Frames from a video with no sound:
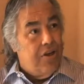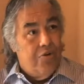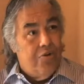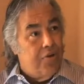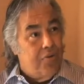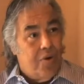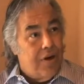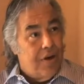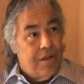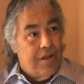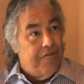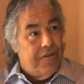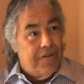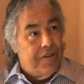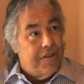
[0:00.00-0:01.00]
you wouldn't want to
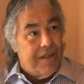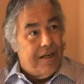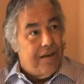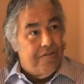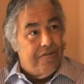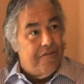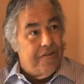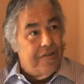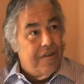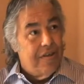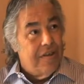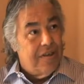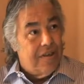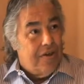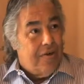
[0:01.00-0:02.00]
live in yourself.
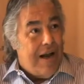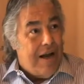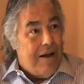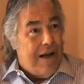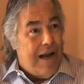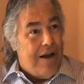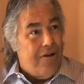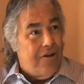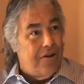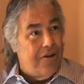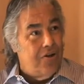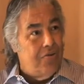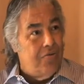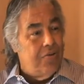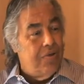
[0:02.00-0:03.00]
So how can
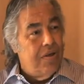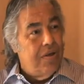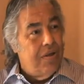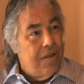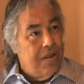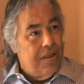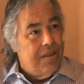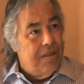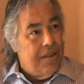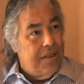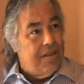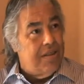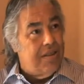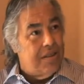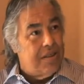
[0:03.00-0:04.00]
you, in
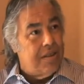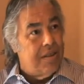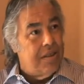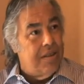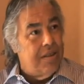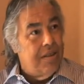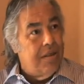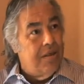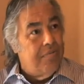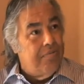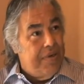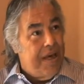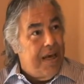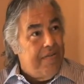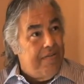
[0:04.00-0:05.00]
decency,
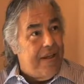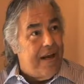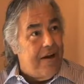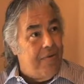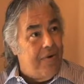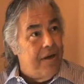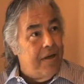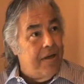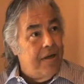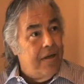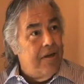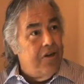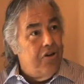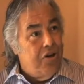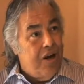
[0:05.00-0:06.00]
behave that way?
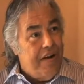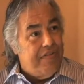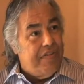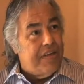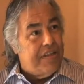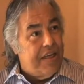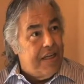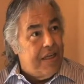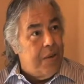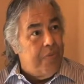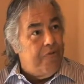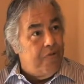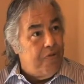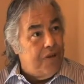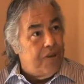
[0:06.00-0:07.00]
You have to stand up
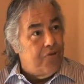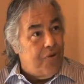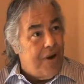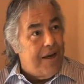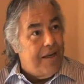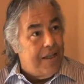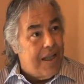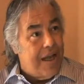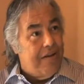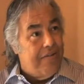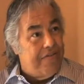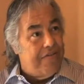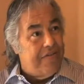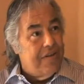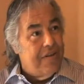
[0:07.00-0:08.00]
for what's right in
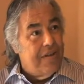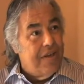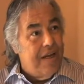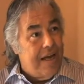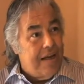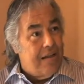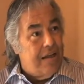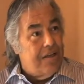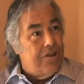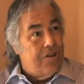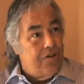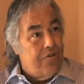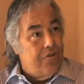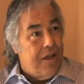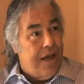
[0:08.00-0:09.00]
life. And unless you
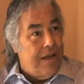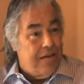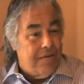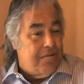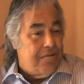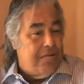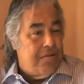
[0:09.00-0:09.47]
do that,